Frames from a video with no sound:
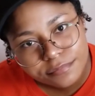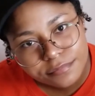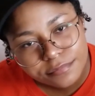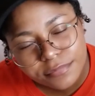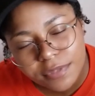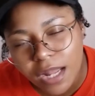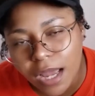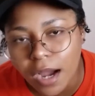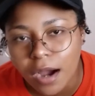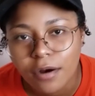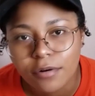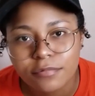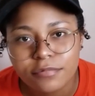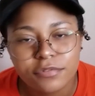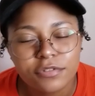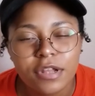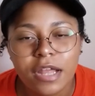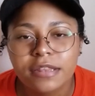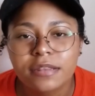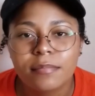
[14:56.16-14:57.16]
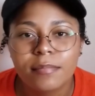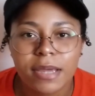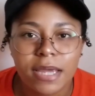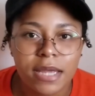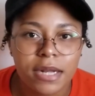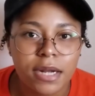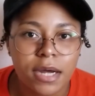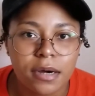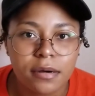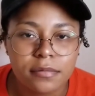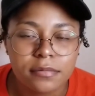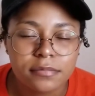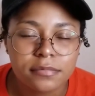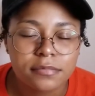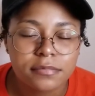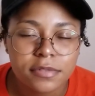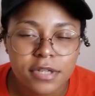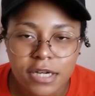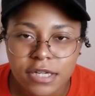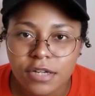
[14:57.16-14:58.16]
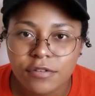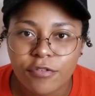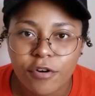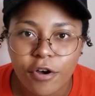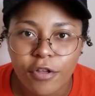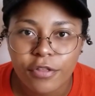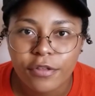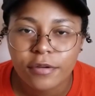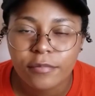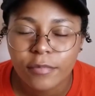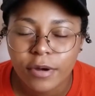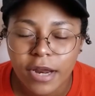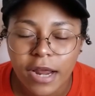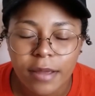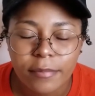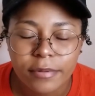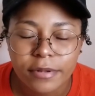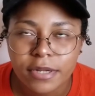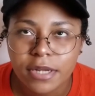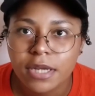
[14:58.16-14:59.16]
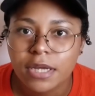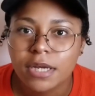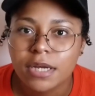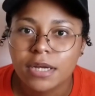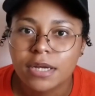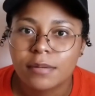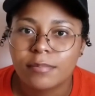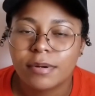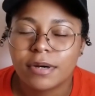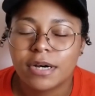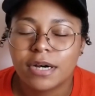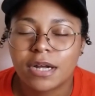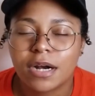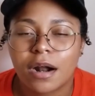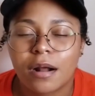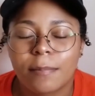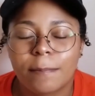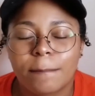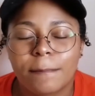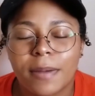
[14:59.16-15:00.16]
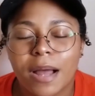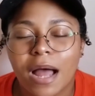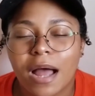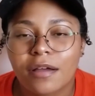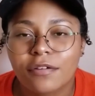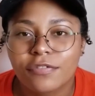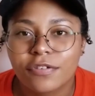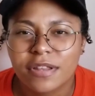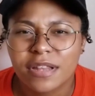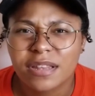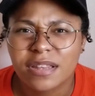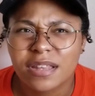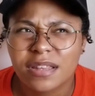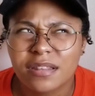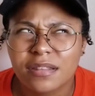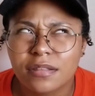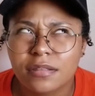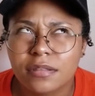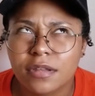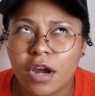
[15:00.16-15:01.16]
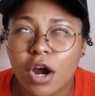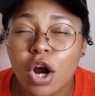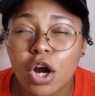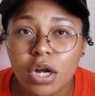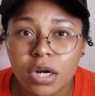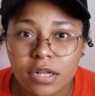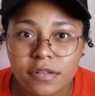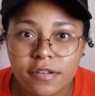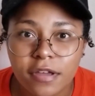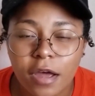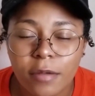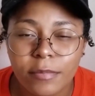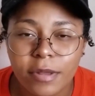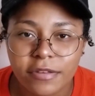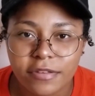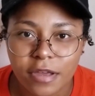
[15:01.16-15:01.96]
No. Let the man know. tell your father what happened. But I feel like they are going to tell him next